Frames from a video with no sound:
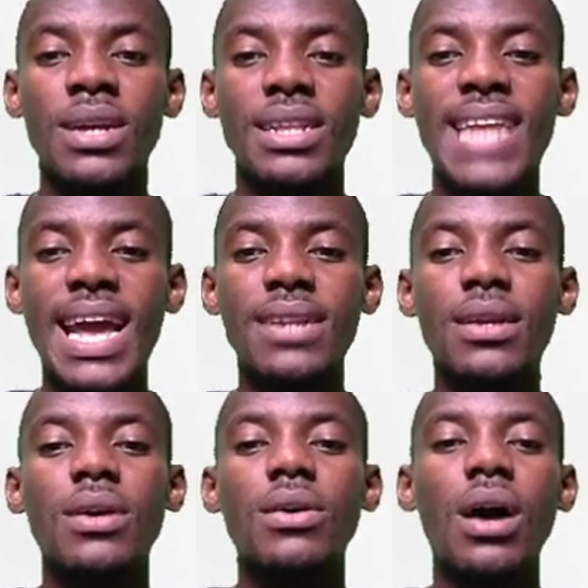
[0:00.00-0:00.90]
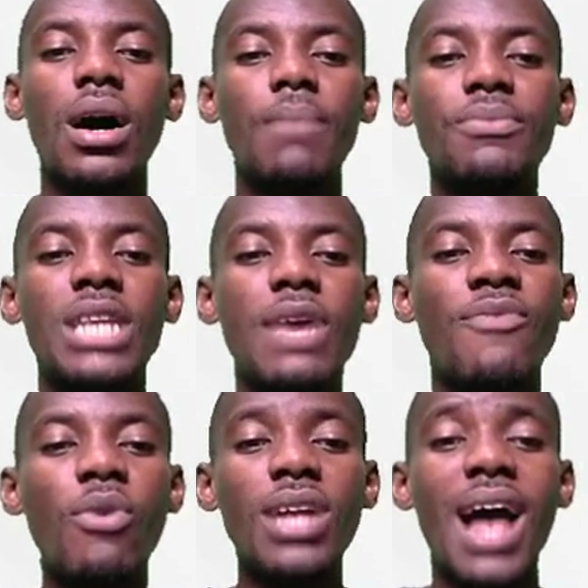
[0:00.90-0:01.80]
Then the
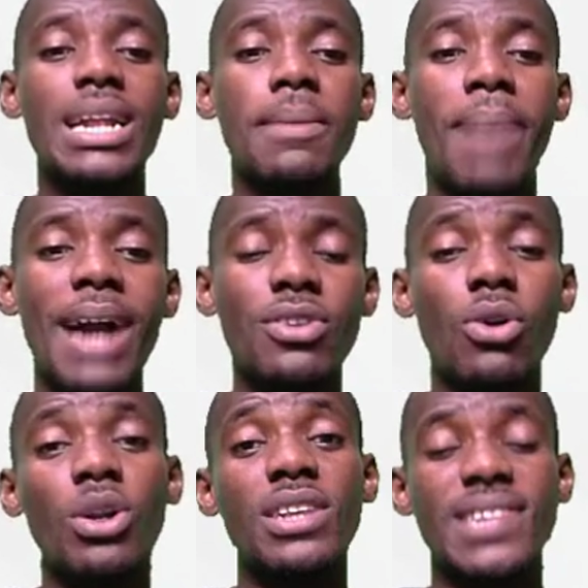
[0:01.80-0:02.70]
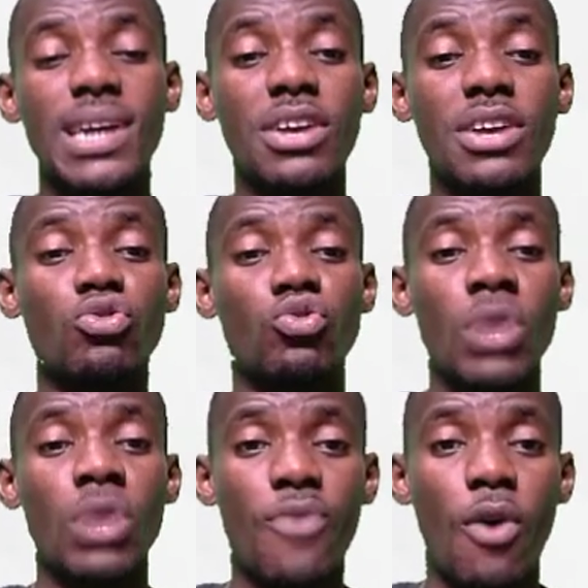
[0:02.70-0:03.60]
voltage at the battery or the cell is
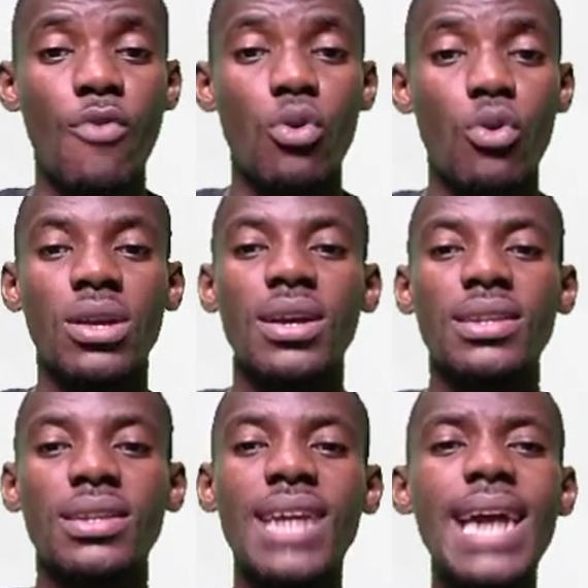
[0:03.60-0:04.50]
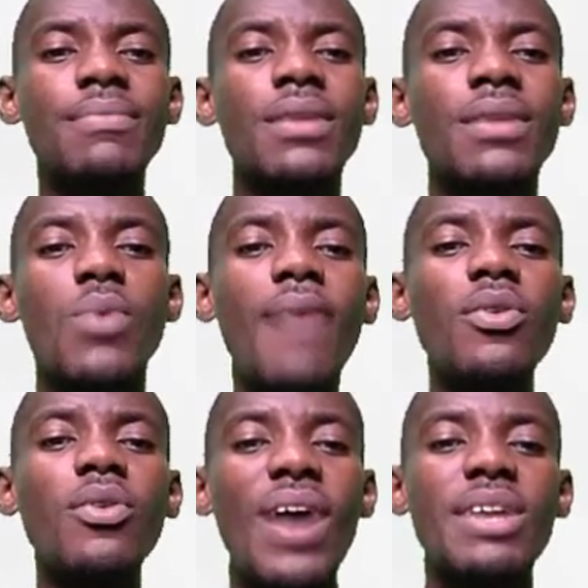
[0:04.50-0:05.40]
24 volts. Then we have
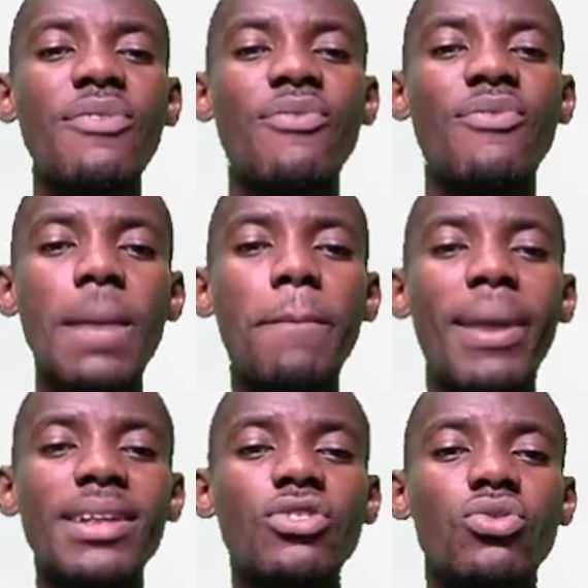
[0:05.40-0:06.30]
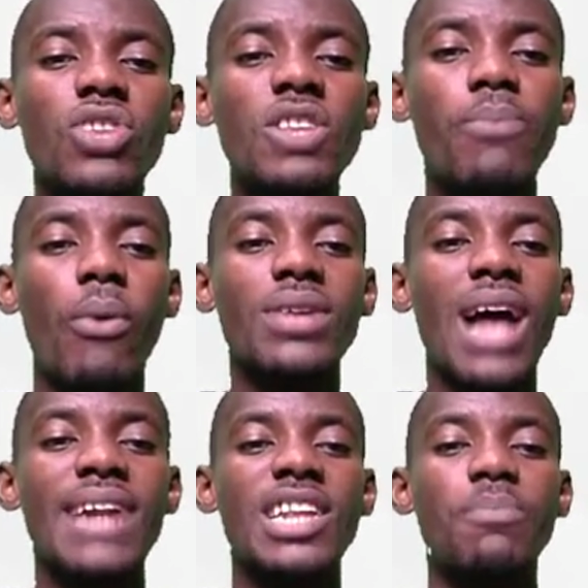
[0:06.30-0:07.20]
to find the voltage passing through this point
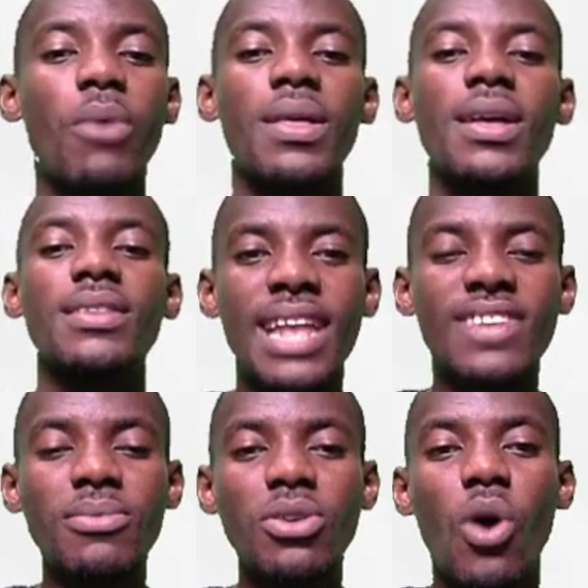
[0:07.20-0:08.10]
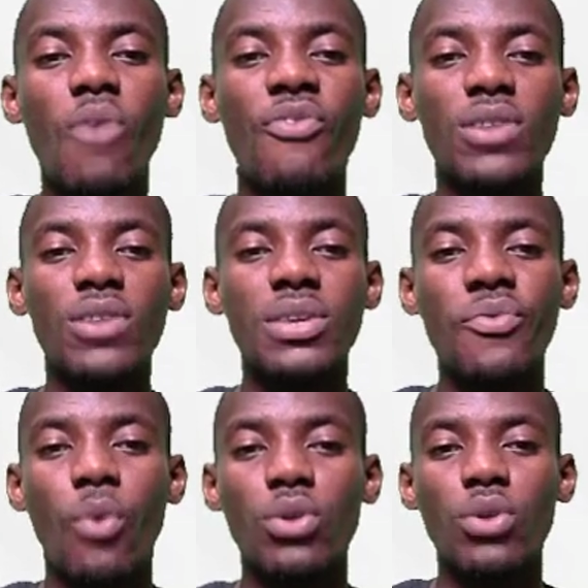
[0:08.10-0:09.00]
and this point. There is something called 14
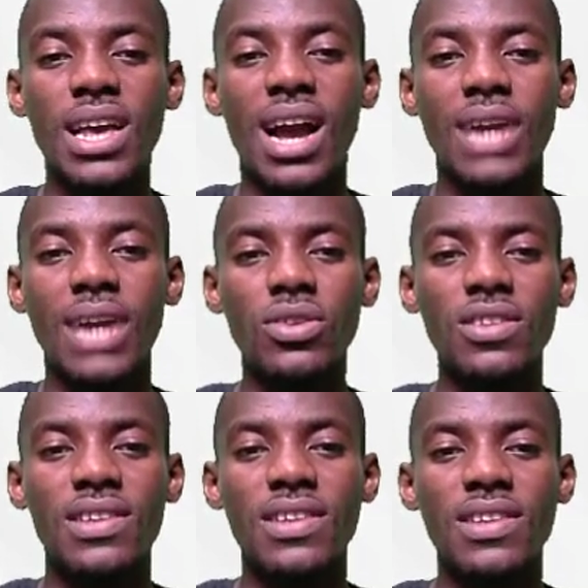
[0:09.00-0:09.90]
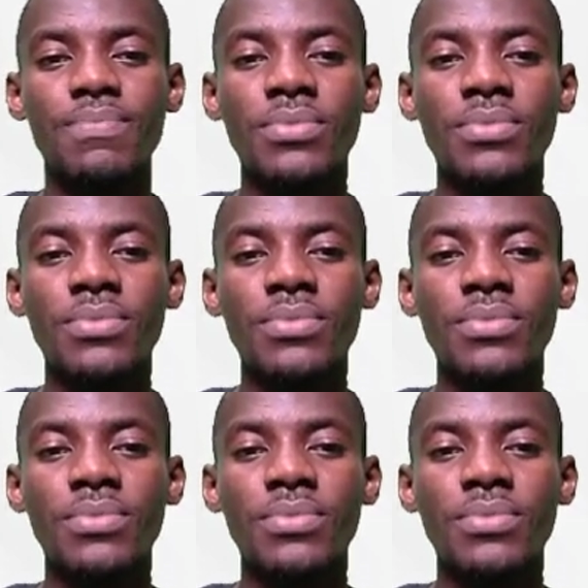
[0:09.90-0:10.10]
volts here. Can you notice this?